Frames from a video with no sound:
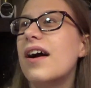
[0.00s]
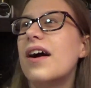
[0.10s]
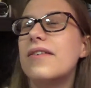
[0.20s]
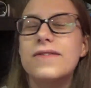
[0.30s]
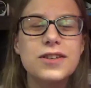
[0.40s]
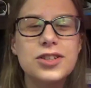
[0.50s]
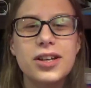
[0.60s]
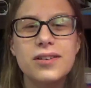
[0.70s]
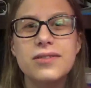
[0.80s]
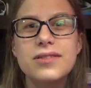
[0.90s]
of the
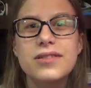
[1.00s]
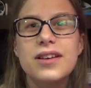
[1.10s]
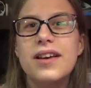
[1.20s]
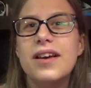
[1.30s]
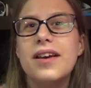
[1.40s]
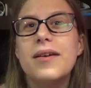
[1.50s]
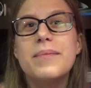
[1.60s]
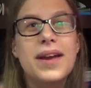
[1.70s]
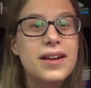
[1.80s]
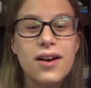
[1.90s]
channels
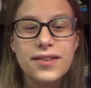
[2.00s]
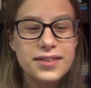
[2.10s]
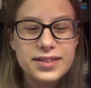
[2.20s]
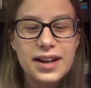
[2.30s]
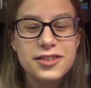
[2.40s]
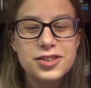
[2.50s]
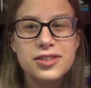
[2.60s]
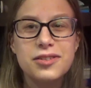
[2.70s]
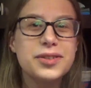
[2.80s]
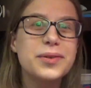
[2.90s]
made it on the SAC
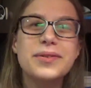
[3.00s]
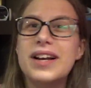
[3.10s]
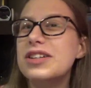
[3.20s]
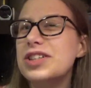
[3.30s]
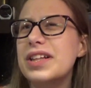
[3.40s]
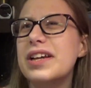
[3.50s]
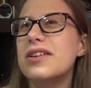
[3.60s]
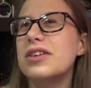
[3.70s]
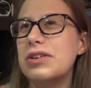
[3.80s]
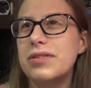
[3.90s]
channel. So it was actually like
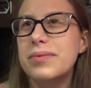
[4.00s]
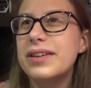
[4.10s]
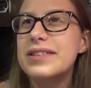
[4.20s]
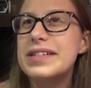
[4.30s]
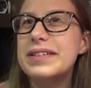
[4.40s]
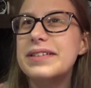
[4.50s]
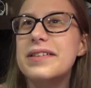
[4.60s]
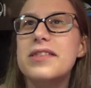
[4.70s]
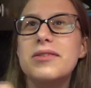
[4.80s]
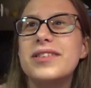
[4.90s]
a good reason.
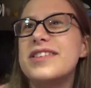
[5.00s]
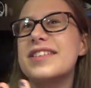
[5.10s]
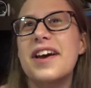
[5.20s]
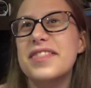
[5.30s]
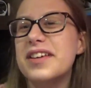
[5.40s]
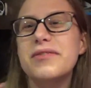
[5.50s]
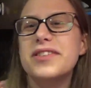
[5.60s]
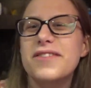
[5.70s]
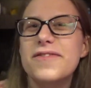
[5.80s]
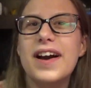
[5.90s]
The only sad thing
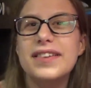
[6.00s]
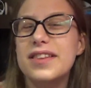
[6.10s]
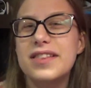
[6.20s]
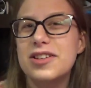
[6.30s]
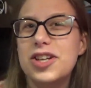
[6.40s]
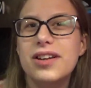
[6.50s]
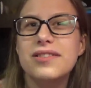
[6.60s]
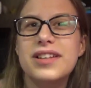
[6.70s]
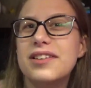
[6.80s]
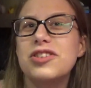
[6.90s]
was the fact that the
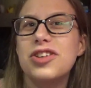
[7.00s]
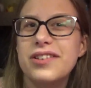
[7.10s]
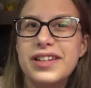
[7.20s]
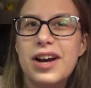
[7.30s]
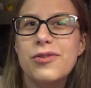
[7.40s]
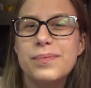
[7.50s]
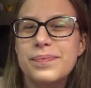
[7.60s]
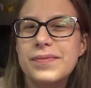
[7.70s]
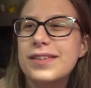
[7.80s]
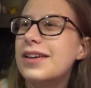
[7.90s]
channels had to shut down.
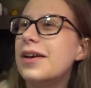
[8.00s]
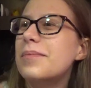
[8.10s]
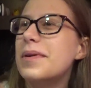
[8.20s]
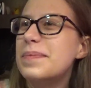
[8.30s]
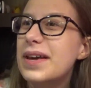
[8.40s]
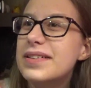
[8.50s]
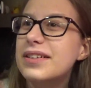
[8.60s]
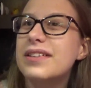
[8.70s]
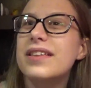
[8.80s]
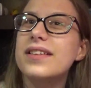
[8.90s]
But
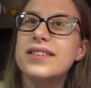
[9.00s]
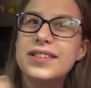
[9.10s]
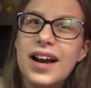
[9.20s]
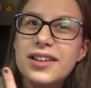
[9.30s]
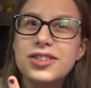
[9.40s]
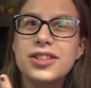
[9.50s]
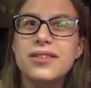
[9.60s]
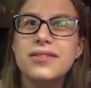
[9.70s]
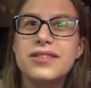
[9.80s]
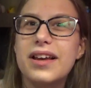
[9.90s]
basically the SAC
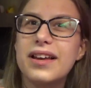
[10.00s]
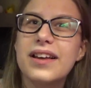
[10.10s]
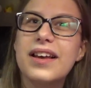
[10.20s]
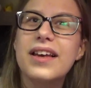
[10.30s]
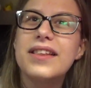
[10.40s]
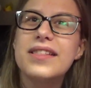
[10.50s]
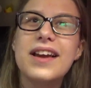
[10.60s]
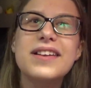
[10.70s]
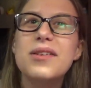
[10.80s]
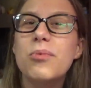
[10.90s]
channels, like,
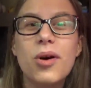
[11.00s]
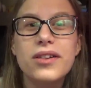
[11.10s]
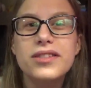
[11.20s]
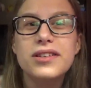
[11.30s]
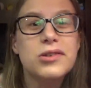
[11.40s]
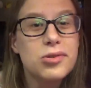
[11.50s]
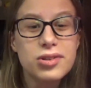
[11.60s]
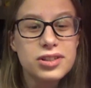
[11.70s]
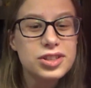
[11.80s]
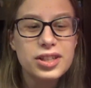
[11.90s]
they didn't want the
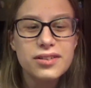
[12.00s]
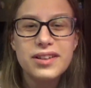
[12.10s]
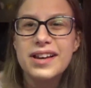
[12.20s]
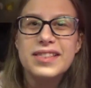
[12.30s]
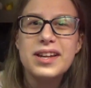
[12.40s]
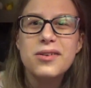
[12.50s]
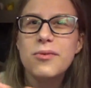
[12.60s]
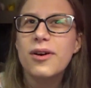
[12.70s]
golden channel, like, they didn't